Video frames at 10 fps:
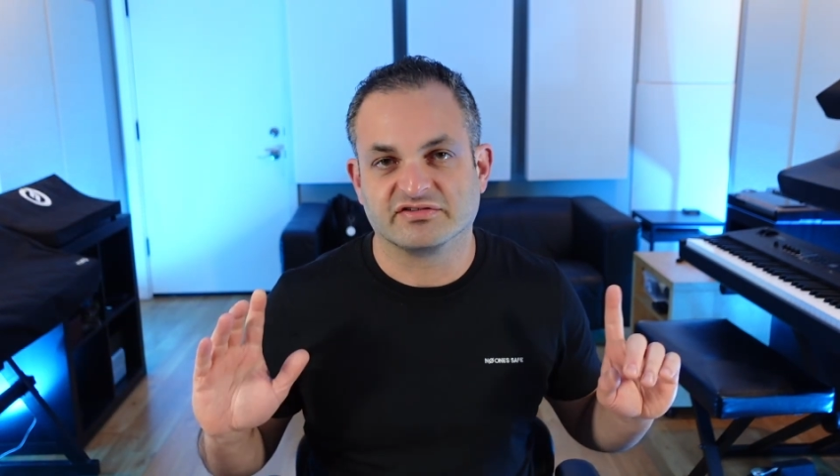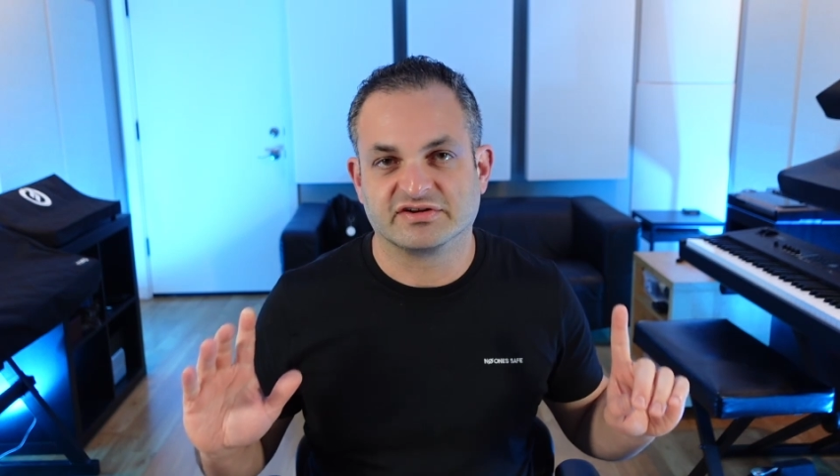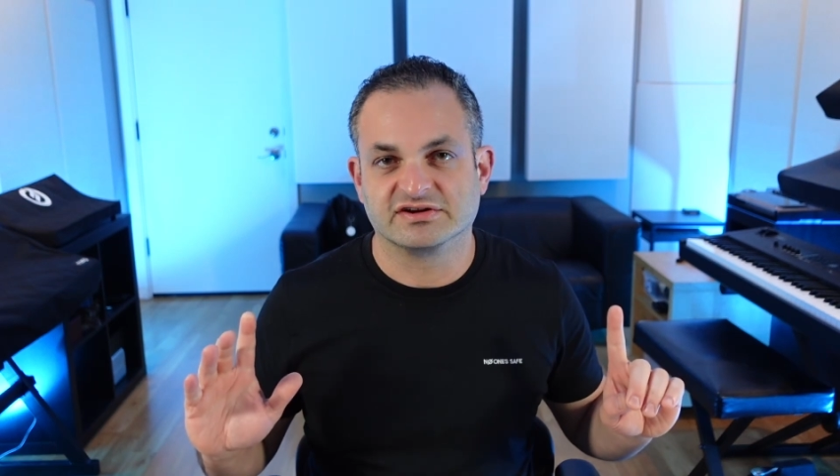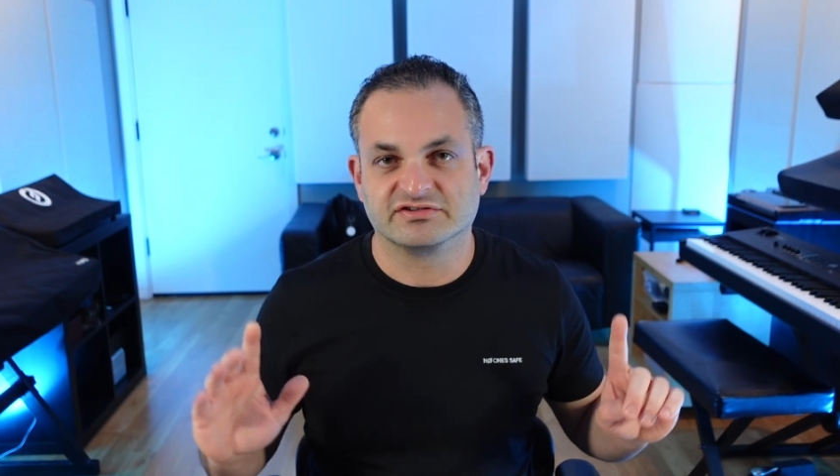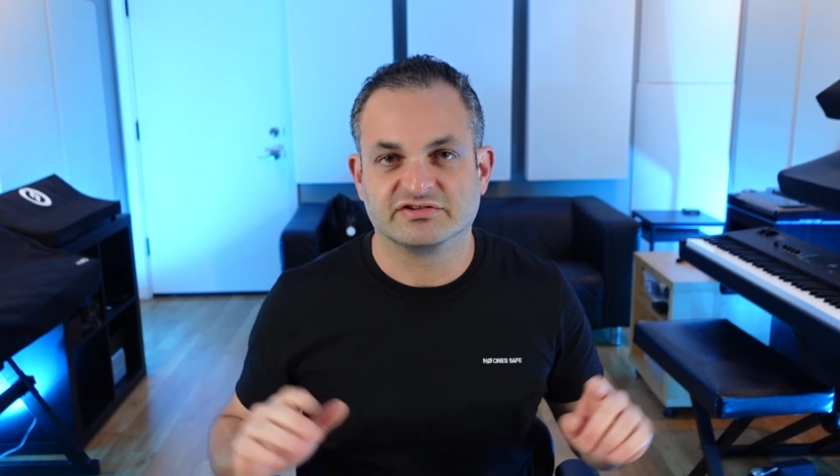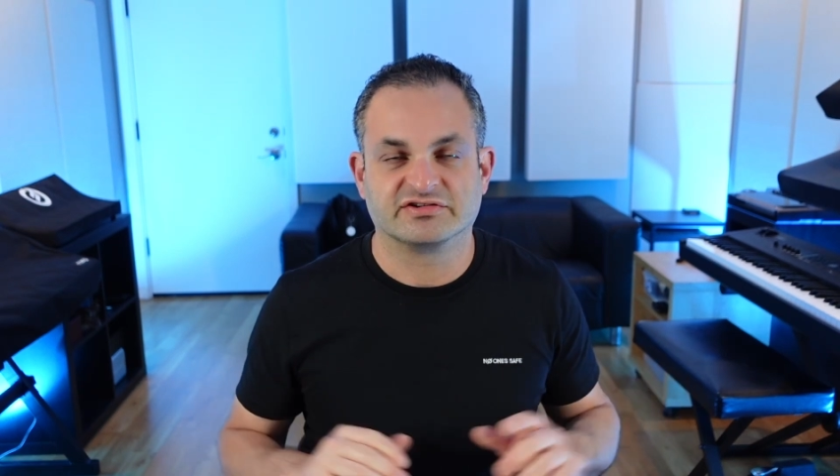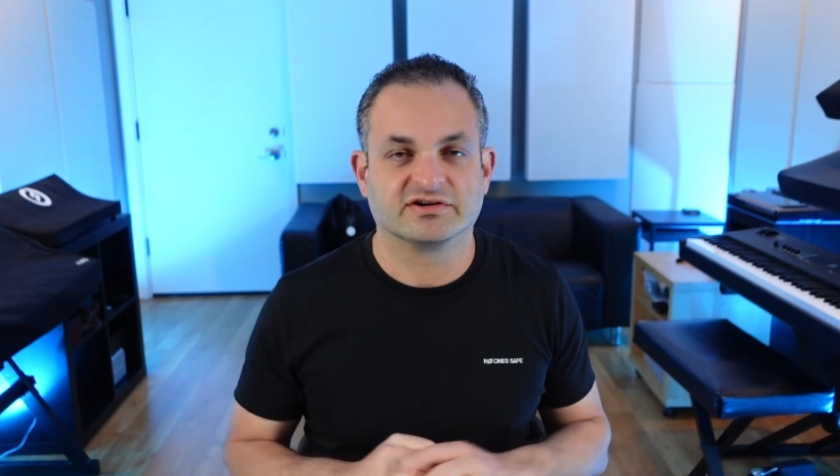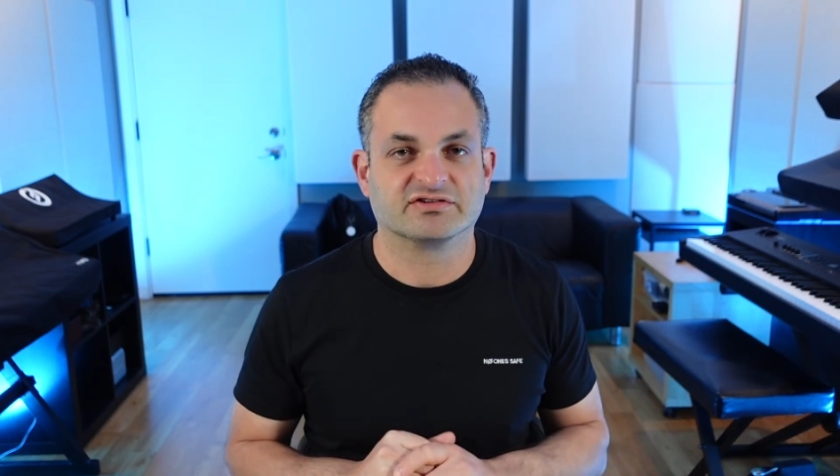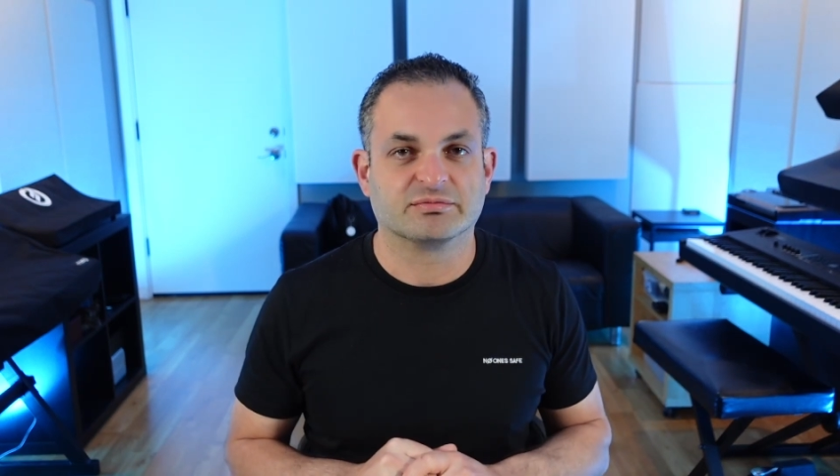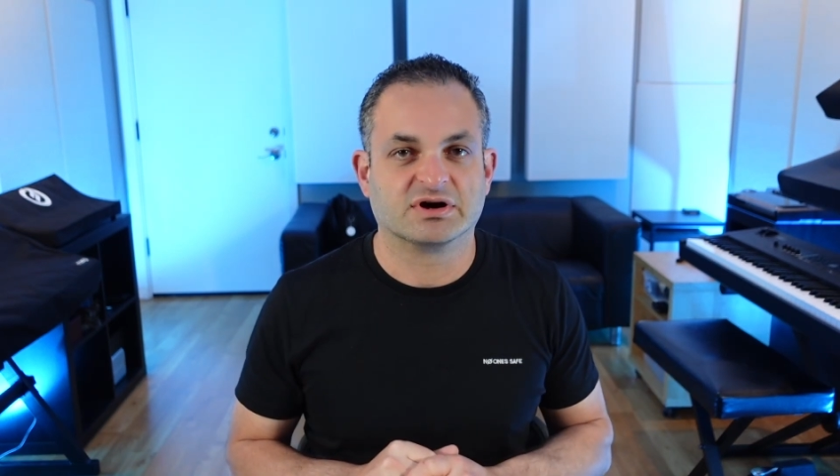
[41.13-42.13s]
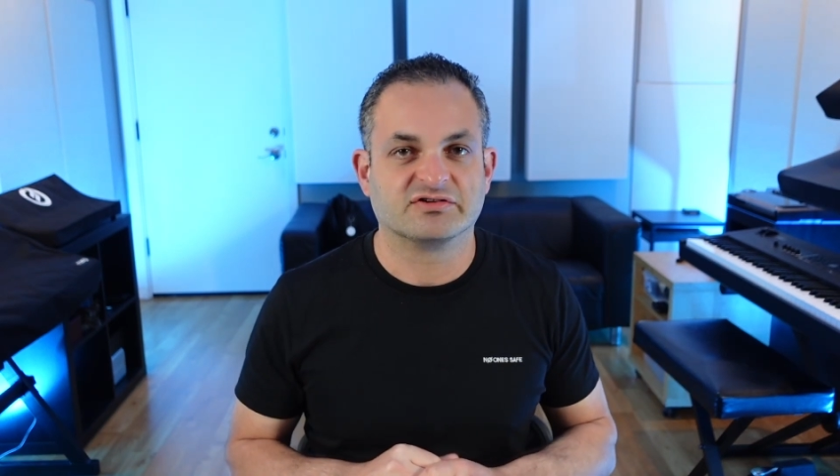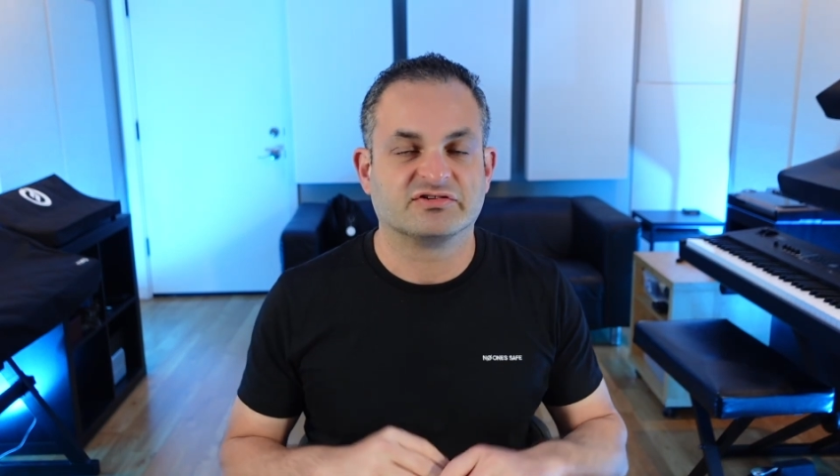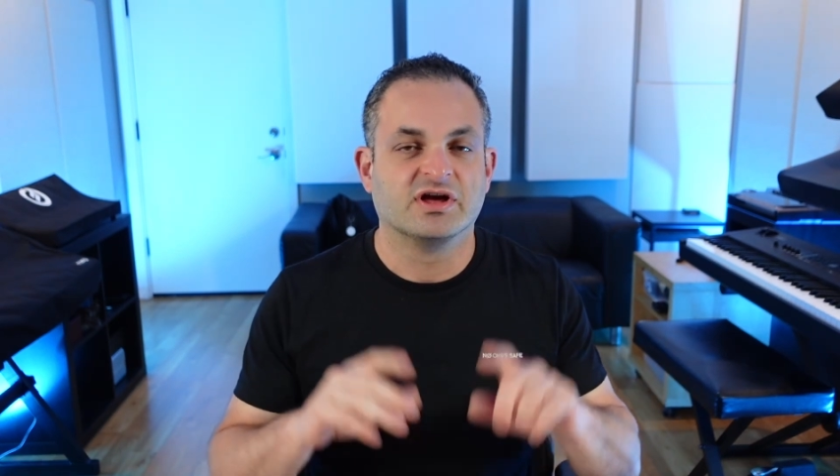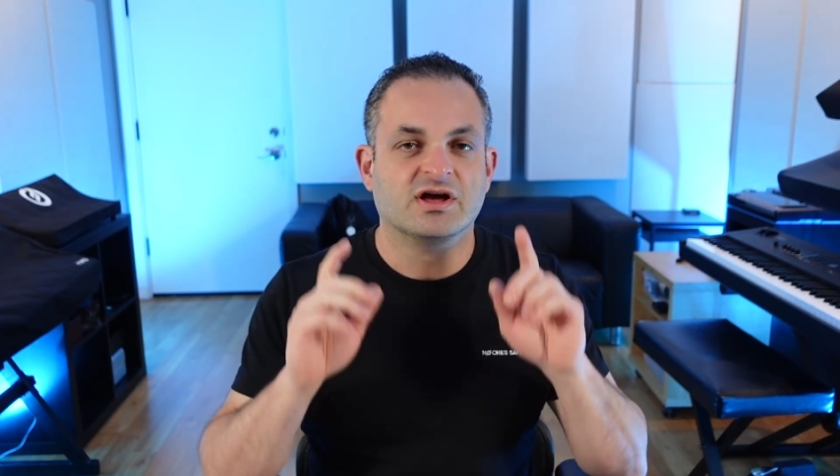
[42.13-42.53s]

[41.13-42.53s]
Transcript: Signature Series merch,